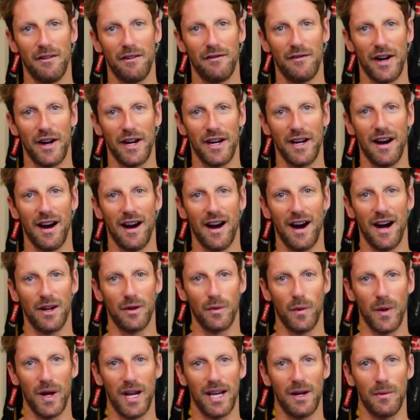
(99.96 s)
very
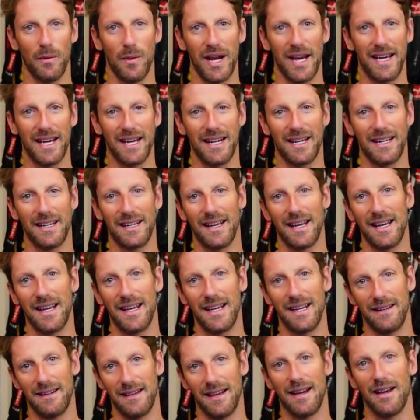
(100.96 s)
hard weekend,
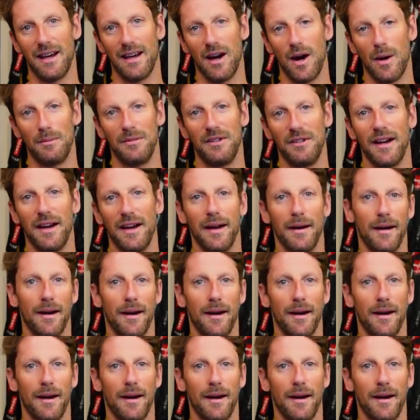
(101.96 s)
they up there.